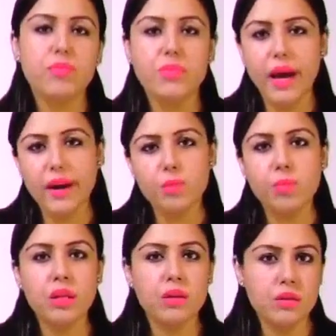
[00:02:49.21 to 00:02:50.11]
that
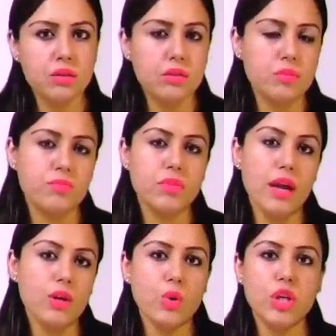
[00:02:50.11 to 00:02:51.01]
period,
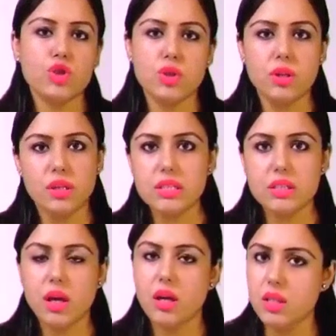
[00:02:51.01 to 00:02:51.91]
that duration is
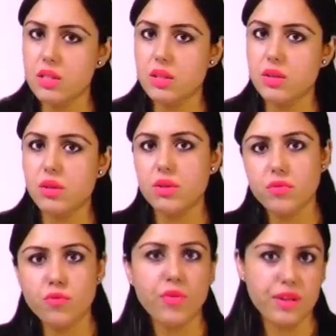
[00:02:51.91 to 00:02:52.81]

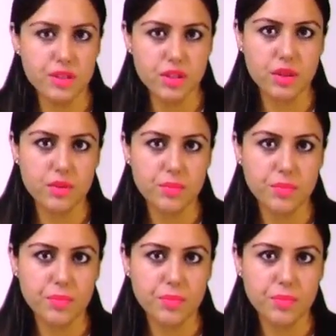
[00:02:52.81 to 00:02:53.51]
considered fed state.